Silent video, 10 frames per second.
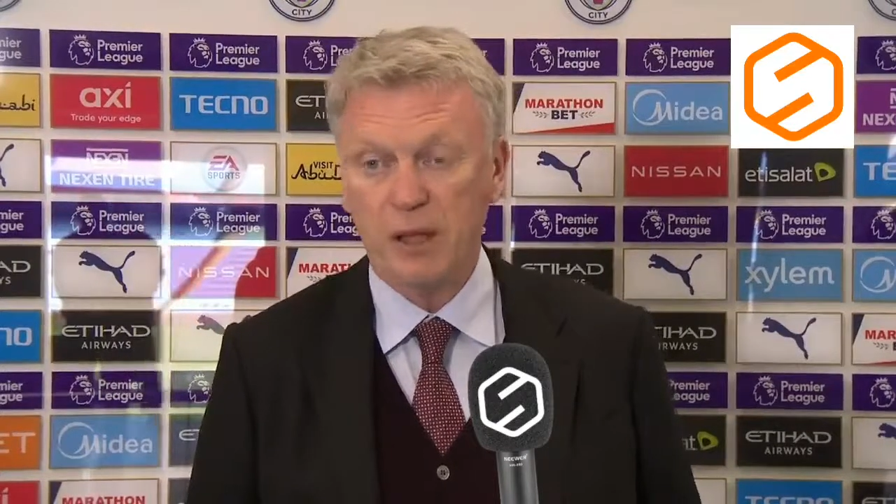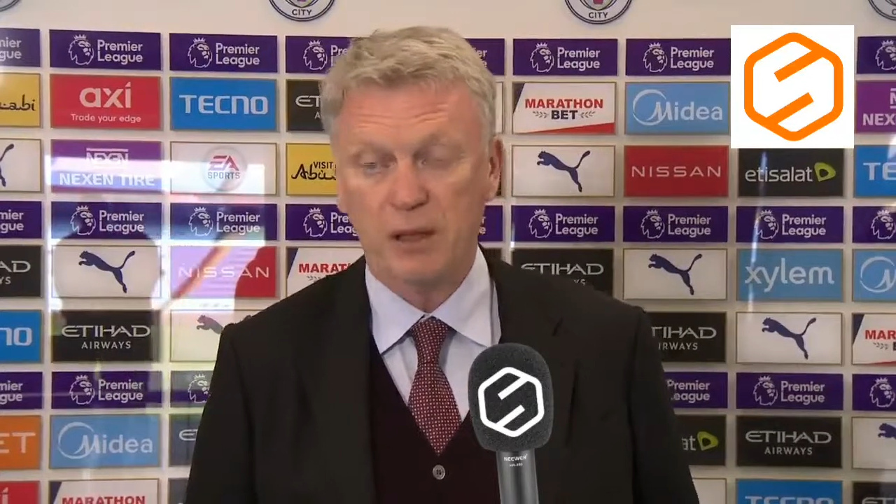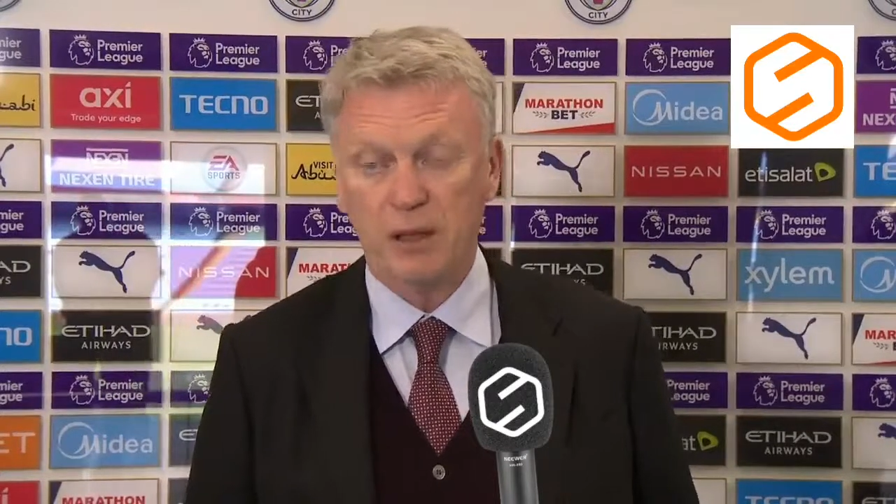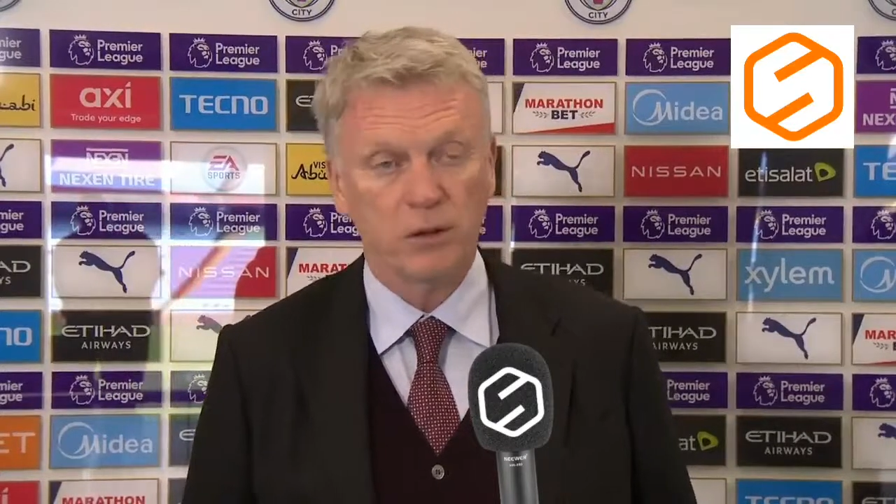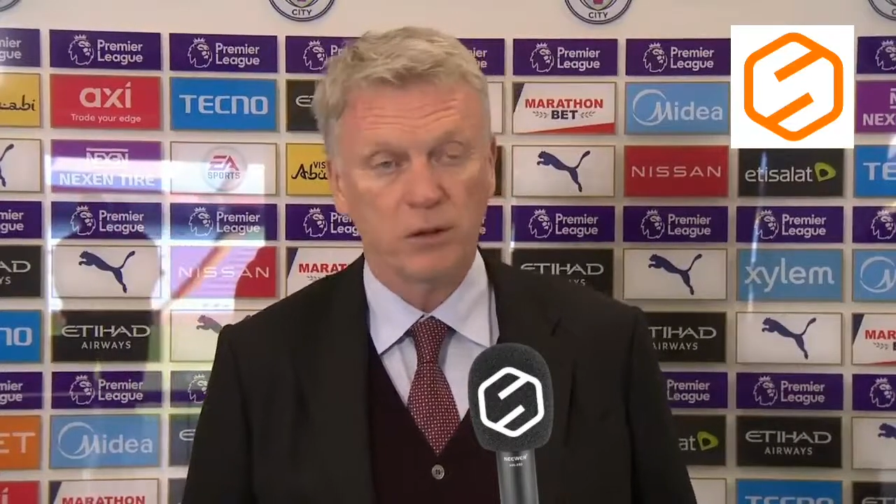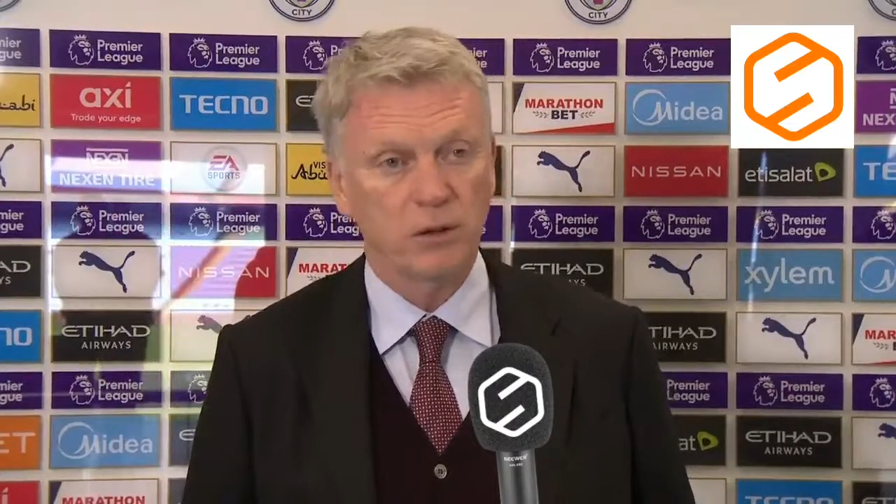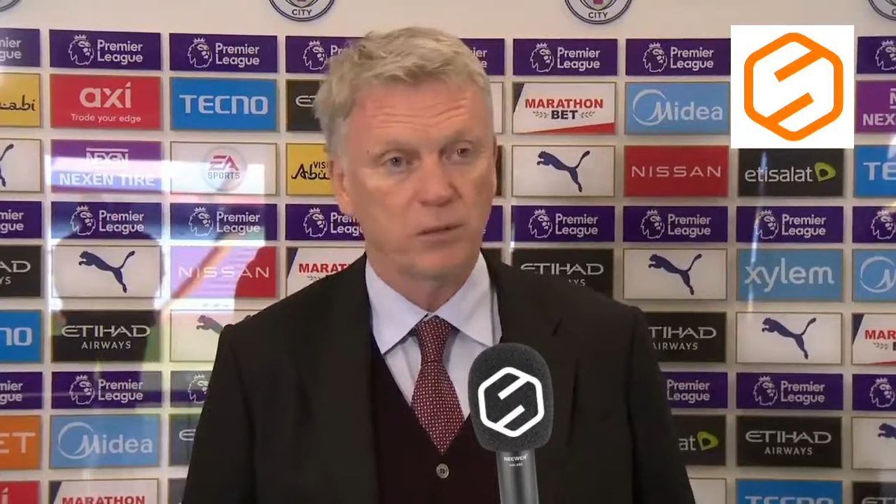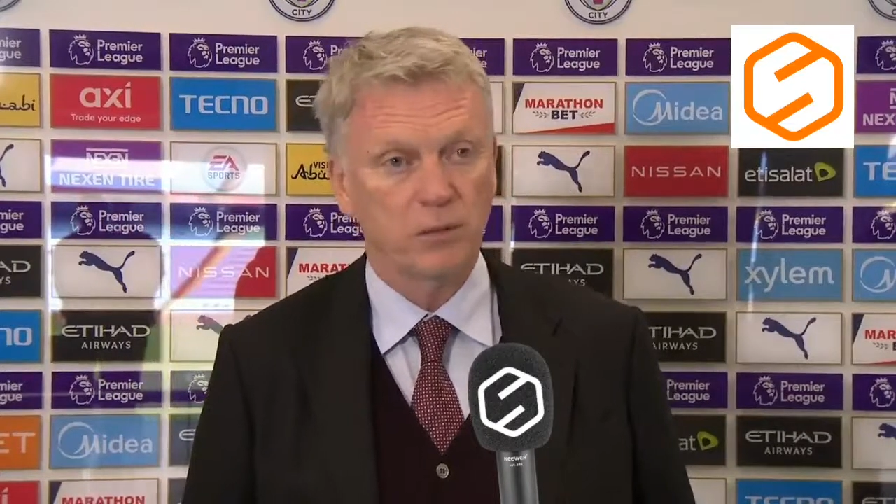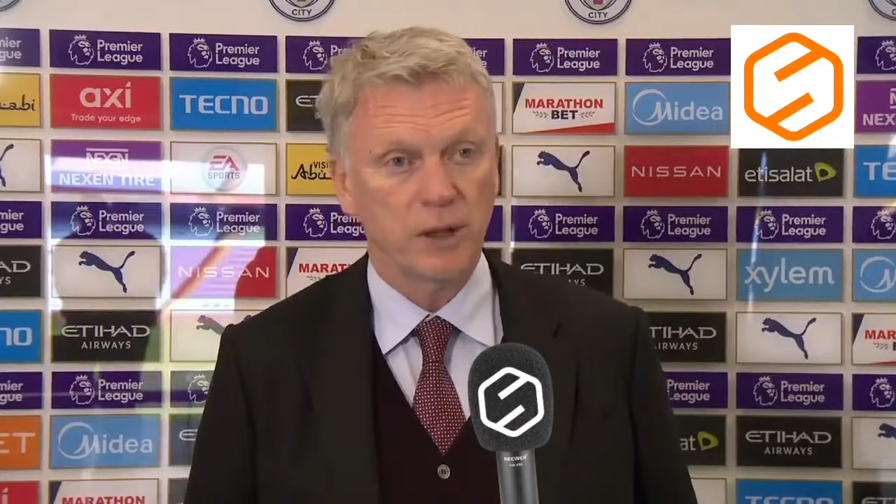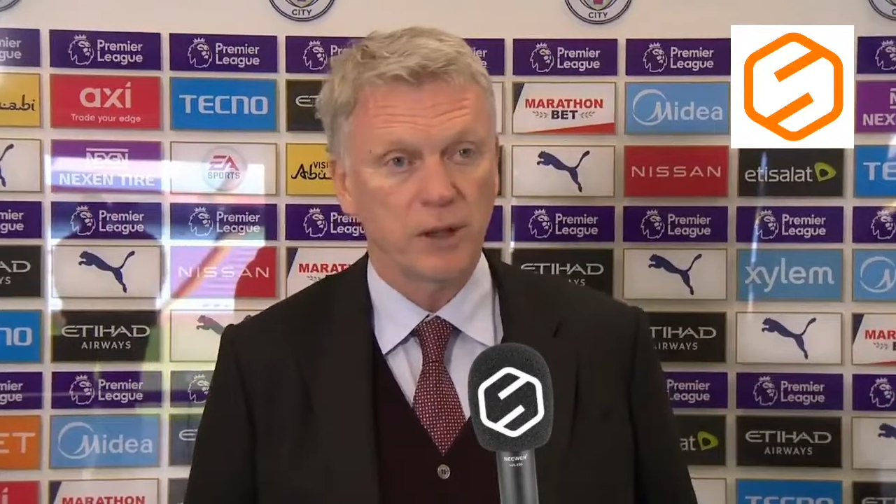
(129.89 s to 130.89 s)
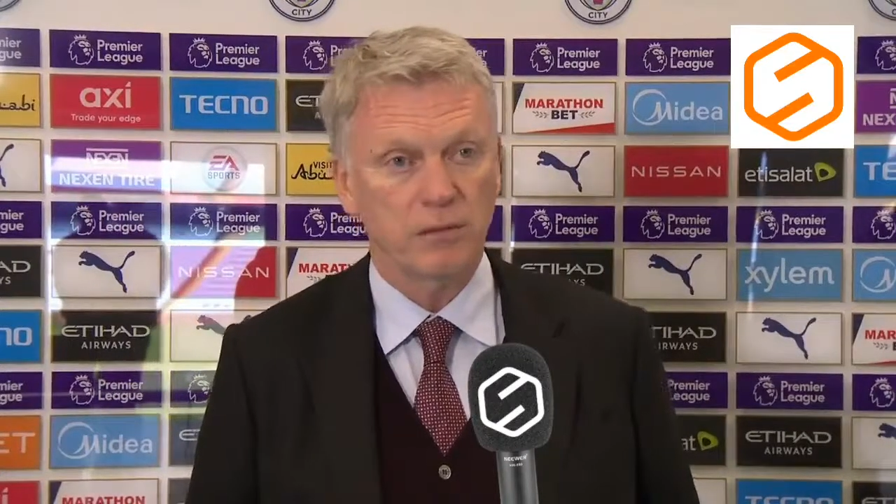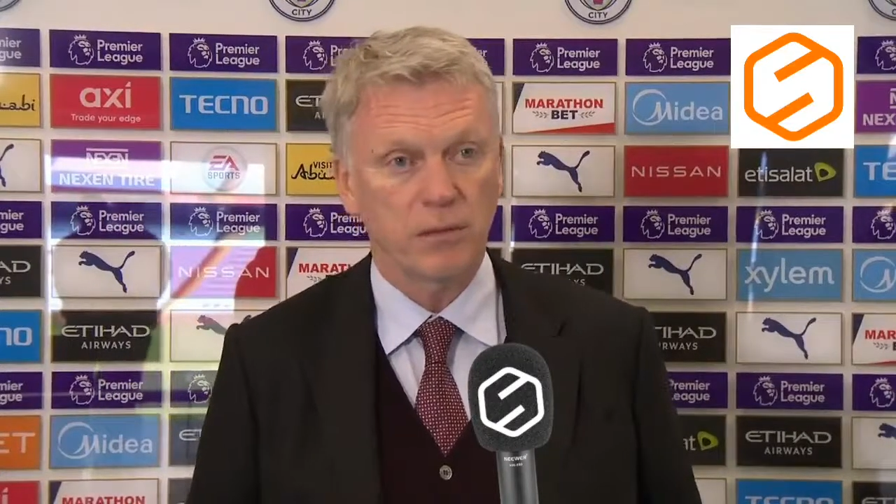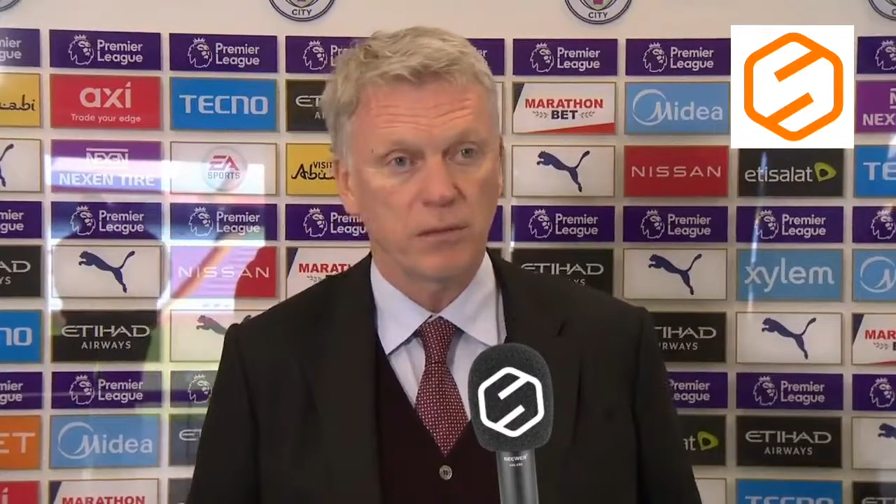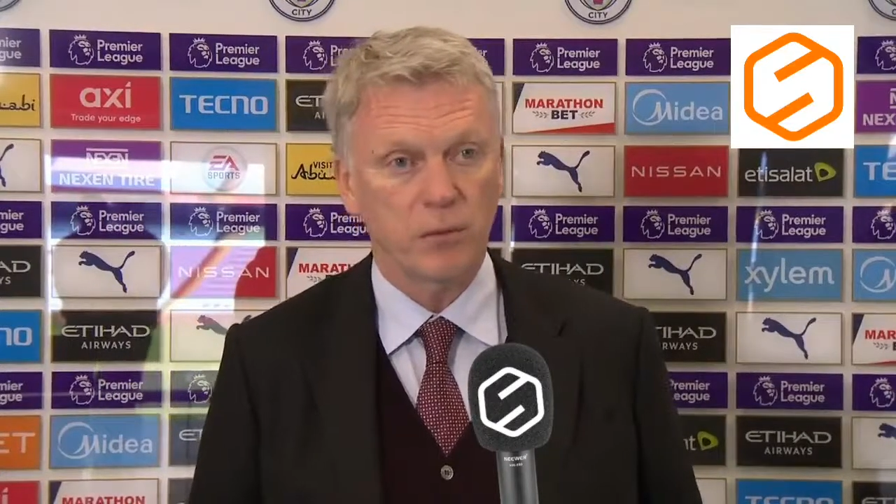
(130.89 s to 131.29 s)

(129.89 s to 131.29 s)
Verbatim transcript: I don't know, but I'm